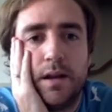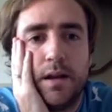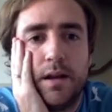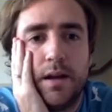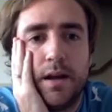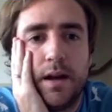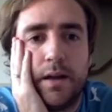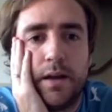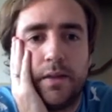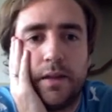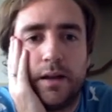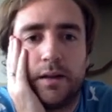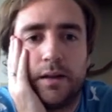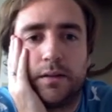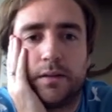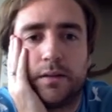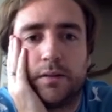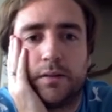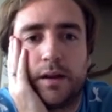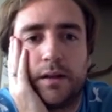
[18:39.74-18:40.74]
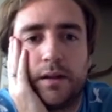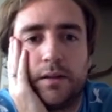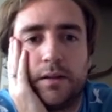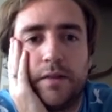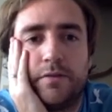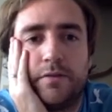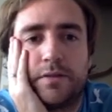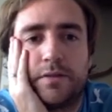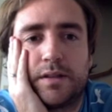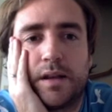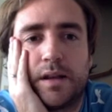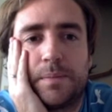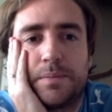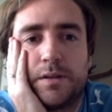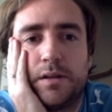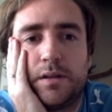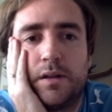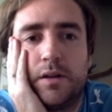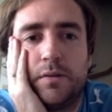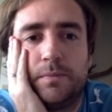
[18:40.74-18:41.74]
And then so leave steps
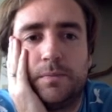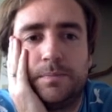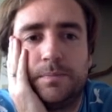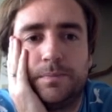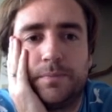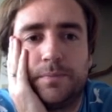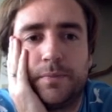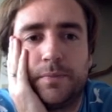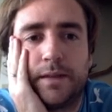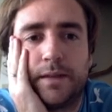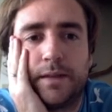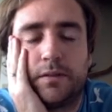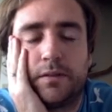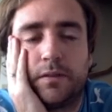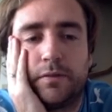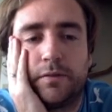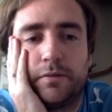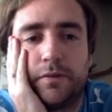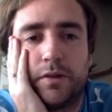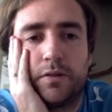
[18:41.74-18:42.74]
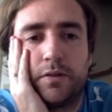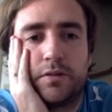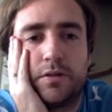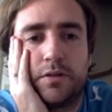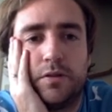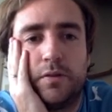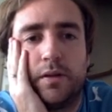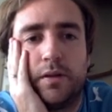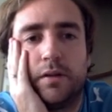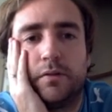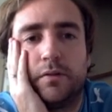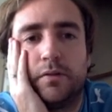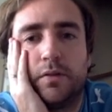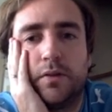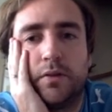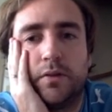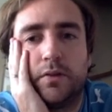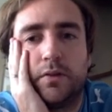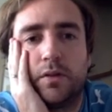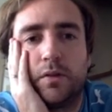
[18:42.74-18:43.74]
alone. That's your first two
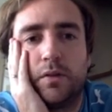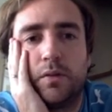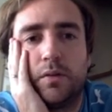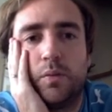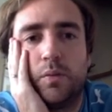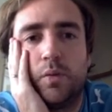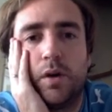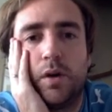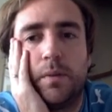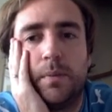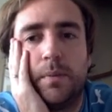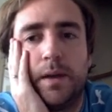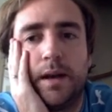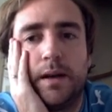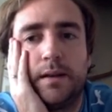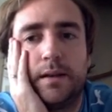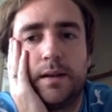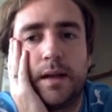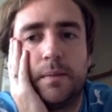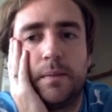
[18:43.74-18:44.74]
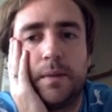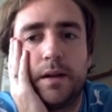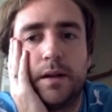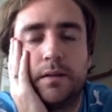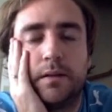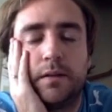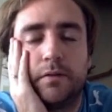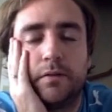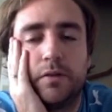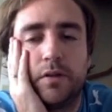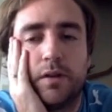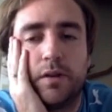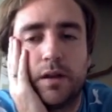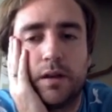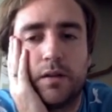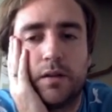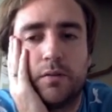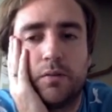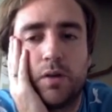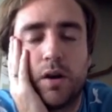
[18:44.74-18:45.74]
intervals. So 1 minute, 10 minutes. If you get
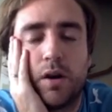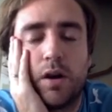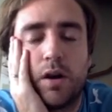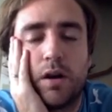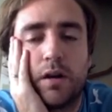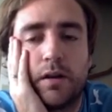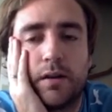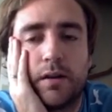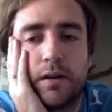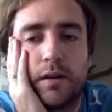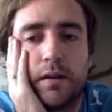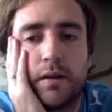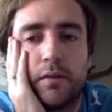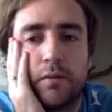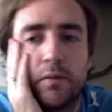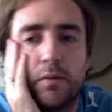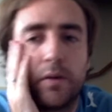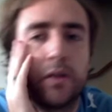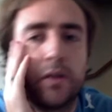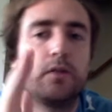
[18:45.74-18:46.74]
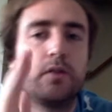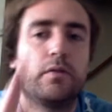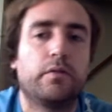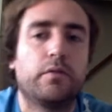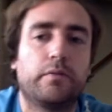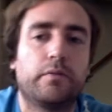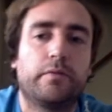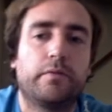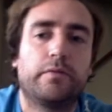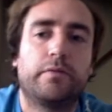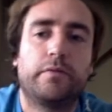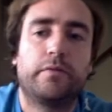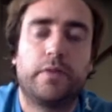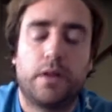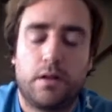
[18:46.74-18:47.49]
it wrong, whether you feel